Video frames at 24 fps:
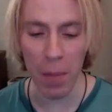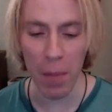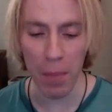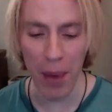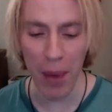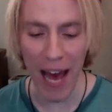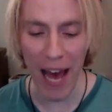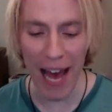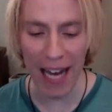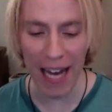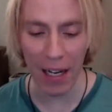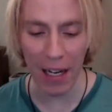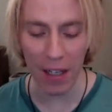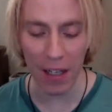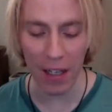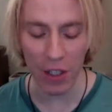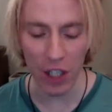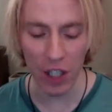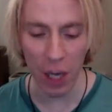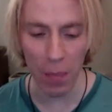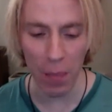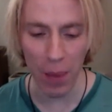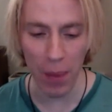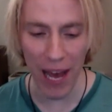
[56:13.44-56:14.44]
back
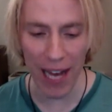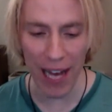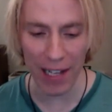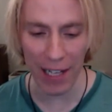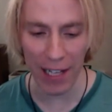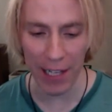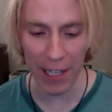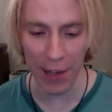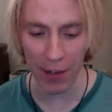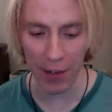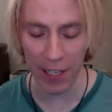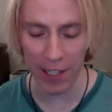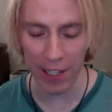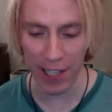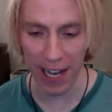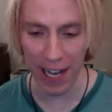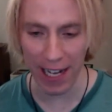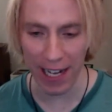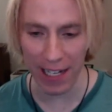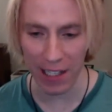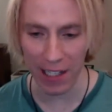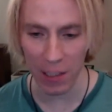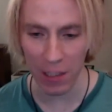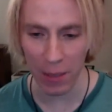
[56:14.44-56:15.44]
like 3
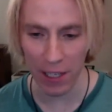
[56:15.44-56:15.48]
seconds